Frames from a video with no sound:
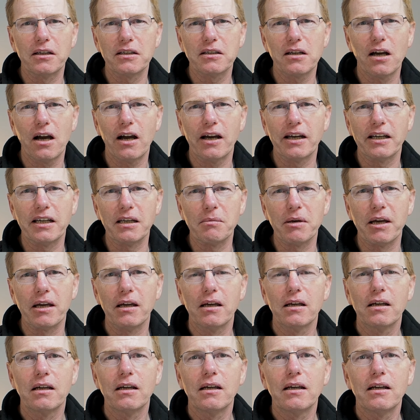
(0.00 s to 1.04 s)
tiny bit.
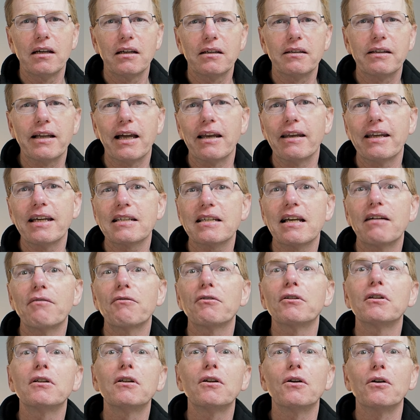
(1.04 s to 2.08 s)
Now let's have
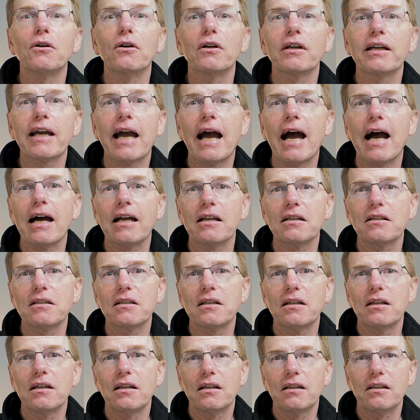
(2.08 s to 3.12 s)
a look
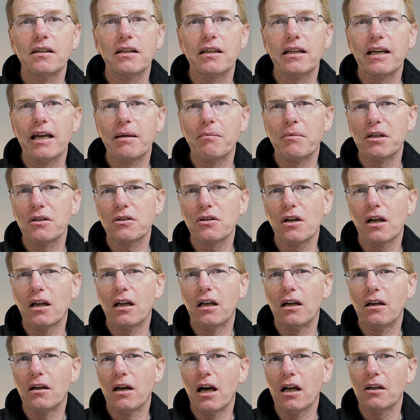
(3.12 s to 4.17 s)
at the image
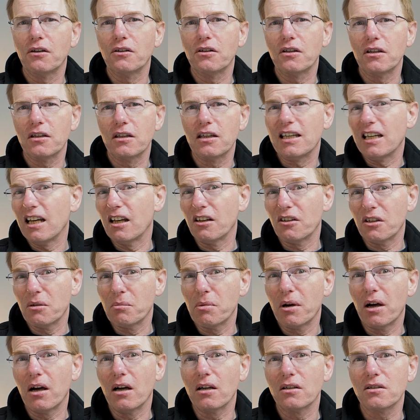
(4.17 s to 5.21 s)
under the
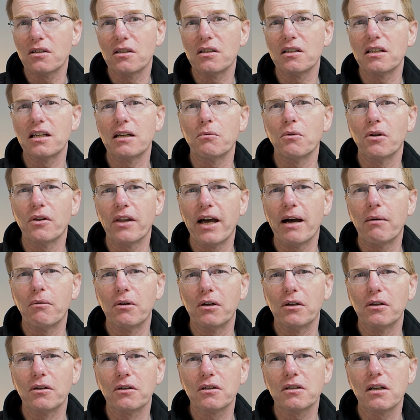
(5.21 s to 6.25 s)
underpass and see what that
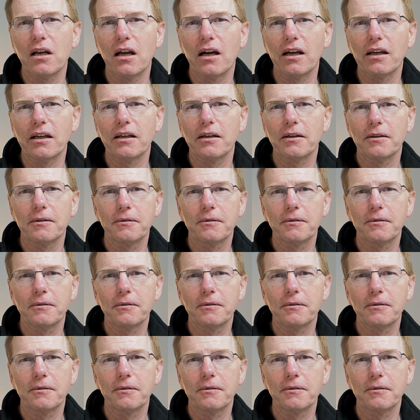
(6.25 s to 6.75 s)
one looks like.